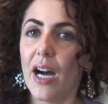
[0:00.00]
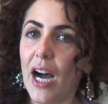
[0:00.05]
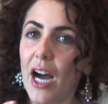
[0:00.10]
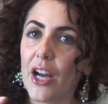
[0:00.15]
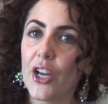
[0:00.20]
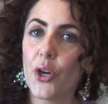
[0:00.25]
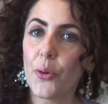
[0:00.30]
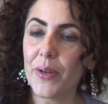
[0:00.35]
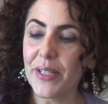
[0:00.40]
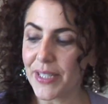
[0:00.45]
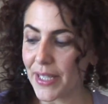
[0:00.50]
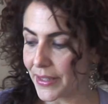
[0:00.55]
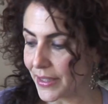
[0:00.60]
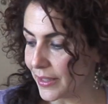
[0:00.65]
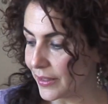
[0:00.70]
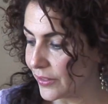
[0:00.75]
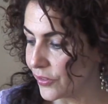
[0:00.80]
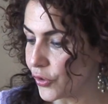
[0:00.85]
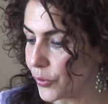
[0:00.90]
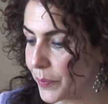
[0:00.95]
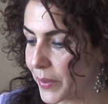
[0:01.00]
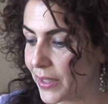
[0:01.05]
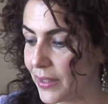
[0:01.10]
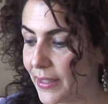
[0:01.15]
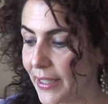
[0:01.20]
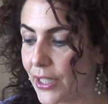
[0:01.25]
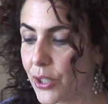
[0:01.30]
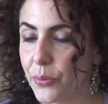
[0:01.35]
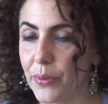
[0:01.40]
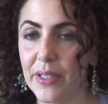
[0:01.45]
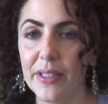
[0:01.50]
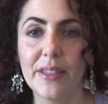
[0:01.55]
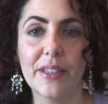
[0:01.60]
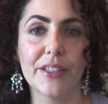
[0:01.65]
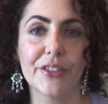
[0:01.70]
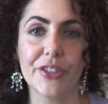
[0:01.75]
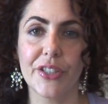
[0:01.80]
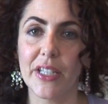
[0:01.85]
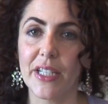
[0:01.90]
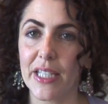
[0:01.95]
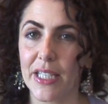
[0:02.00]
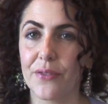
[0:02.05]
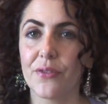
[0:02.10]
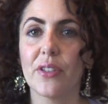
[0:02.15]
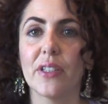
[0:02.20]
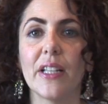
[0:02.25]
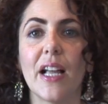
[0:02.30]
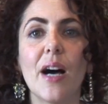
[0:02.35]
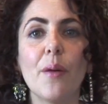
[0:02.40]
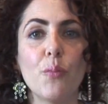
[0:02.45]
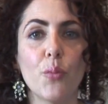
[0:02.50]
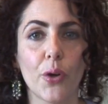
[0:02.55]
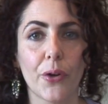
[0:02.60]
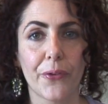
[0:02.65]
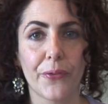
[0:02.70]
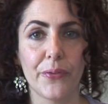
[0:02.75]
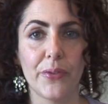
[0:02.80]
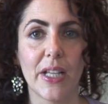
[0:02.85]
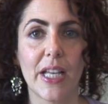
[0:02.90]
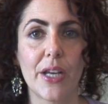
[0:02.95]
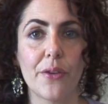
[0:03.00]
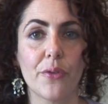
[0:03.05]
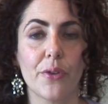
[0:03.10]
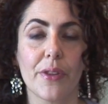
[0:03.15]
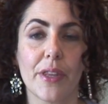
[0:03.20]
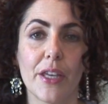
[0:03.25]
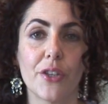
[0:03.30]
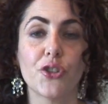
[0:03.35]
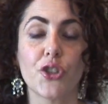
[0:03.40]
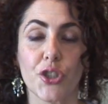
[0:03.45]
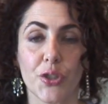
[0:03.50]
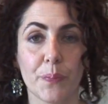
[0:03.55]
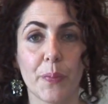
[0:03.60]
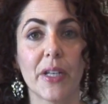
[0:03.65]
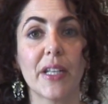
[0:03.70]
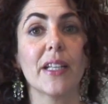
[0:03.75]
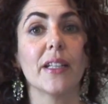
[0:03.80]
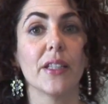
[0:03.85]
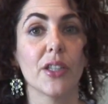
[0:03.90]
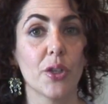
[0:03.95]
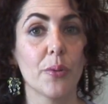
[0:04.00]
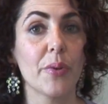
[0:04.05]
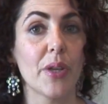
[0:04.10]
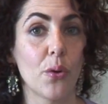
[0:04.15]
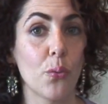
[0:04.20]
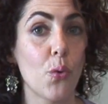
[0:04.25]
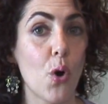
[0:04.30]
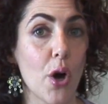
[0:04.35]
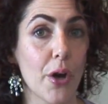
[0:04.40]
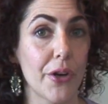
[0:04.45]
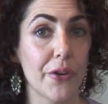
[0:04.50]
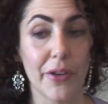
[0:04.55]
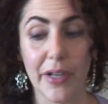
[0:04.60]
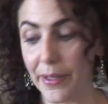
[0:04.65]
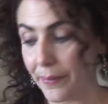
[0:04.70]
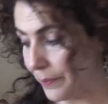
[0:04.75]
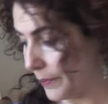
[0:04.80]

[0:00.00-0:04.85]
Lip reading: I always had that little bit of liquid that's going to give it a lot more flavor than just putting a little bit of water.